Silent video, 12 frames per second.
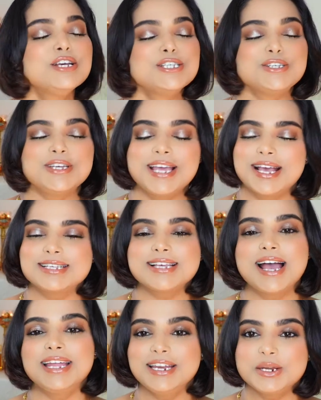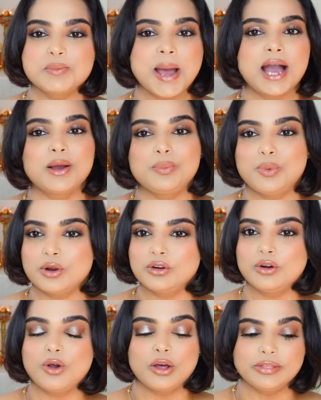So yes, I need a backup
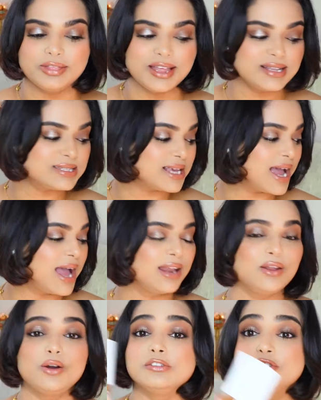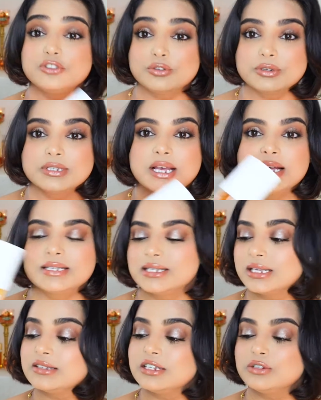bottle on this and on Shirra
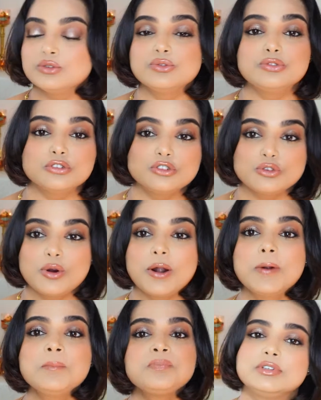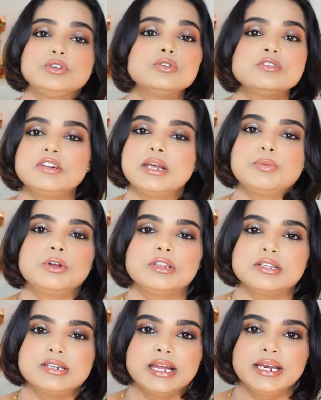62 for sure. Don't sleep on
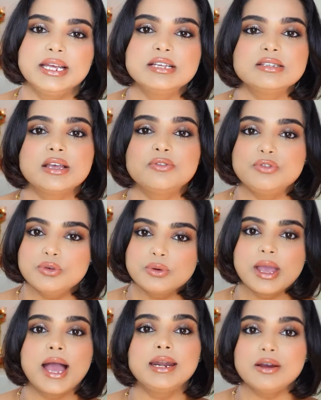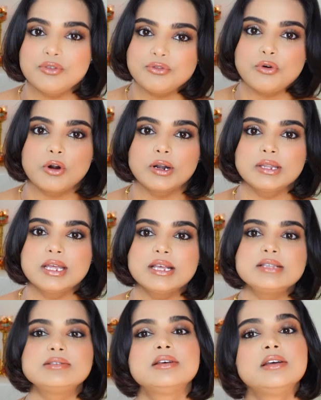this, ladies. If you can afford
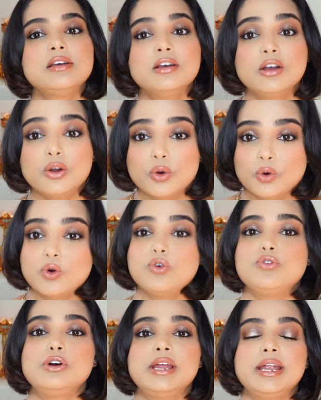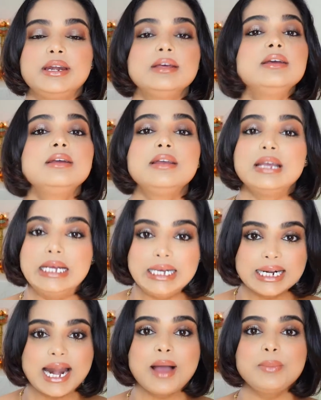this, go for it,
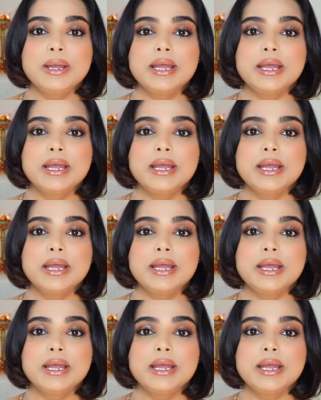grab